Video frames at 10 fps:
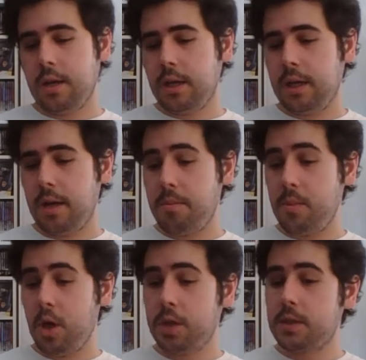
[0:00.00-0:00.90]
uh,
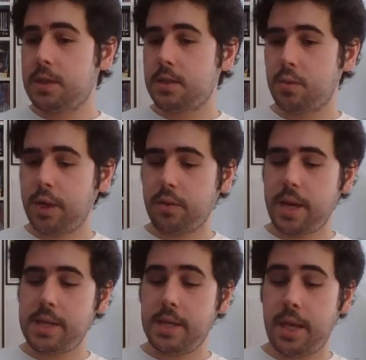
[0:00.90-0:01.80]
I'm not
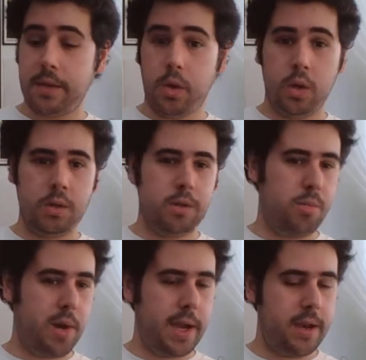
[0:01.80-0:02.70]
regretting at all
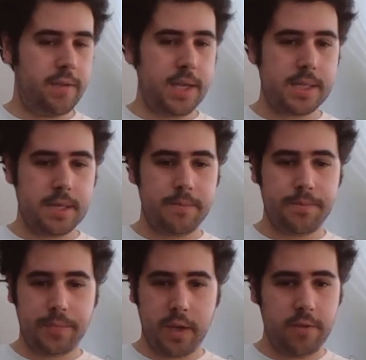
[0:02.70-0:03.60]
buying a Vita.
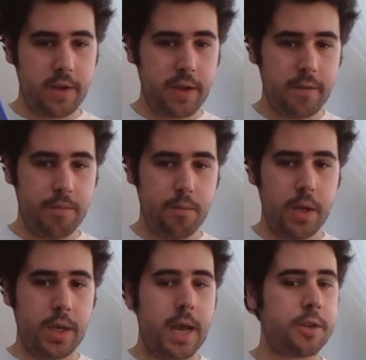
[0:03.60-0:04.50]
And if I get
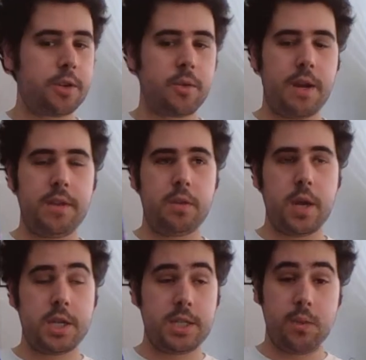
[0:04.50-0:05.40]
another Gravity
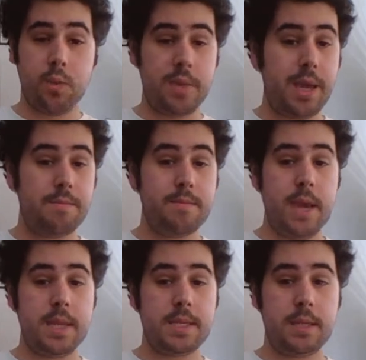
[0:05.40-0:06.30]
Rush, that would be
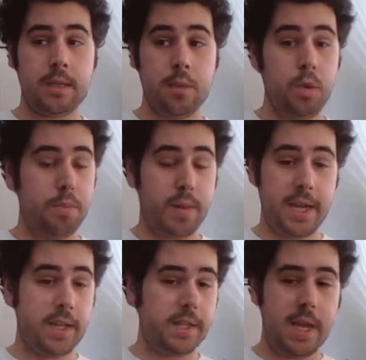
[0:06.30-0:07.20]
amazing. I will
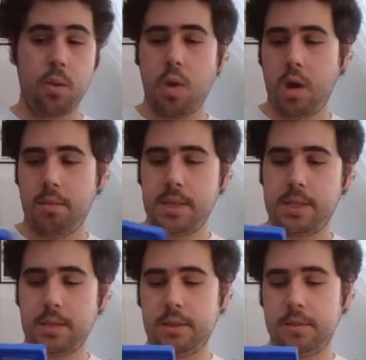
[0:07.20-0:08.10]
buy day one,
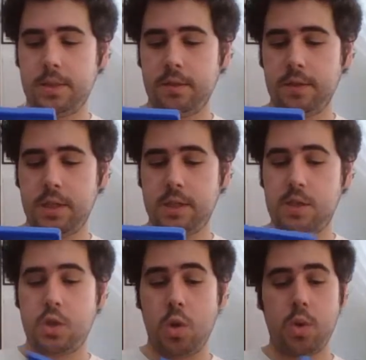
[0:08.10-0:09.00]
basically, because it's
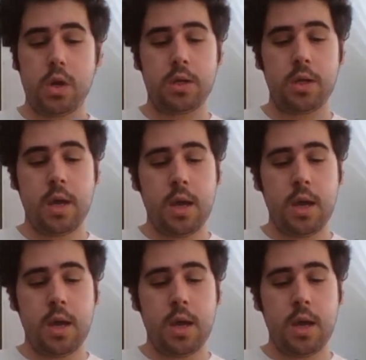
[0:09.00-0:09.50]
so good.